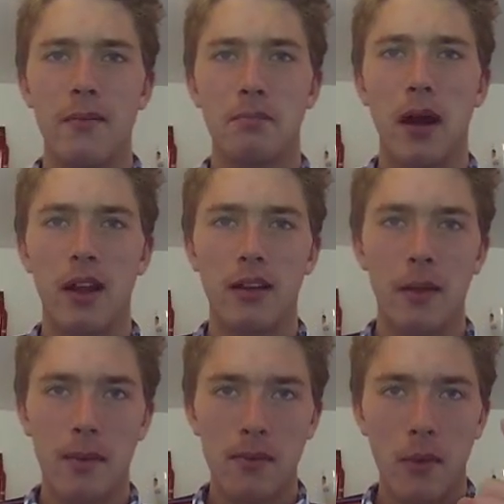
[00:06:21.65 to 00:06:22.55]
But
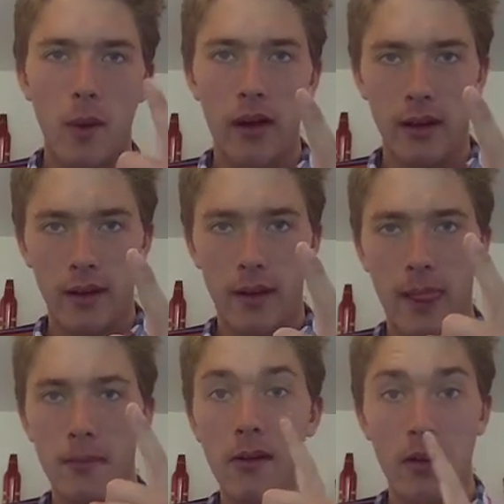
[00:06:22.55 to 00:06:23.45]
movie
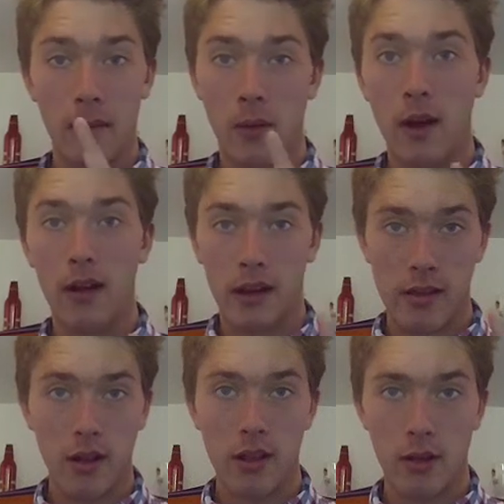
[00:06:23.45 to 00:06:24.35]
number one is
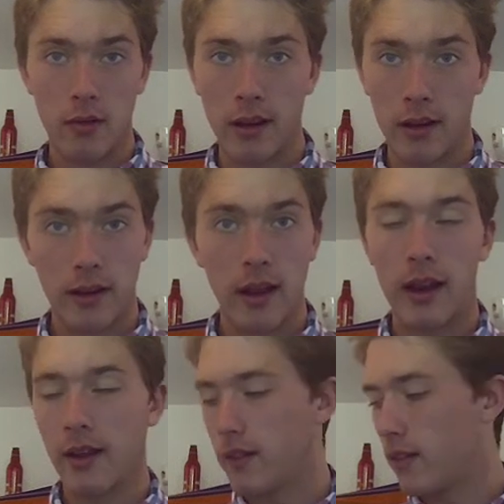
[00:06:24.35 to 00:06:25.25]
also rated 10
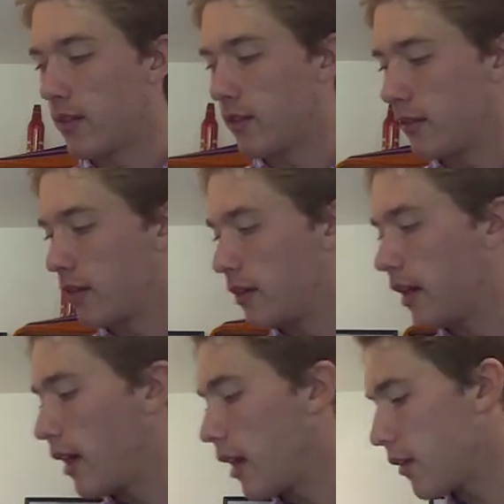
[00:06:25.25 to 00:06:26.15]
out
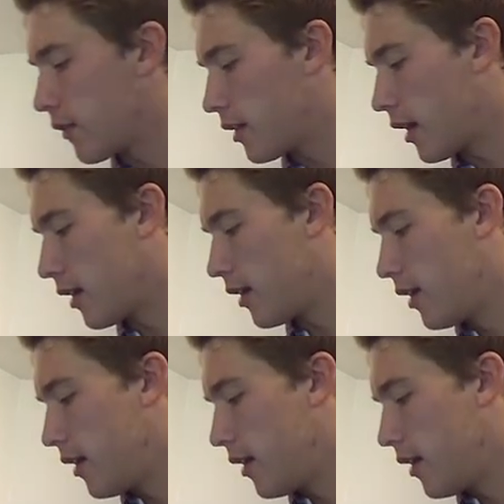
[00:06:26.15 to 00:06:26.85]
of 10.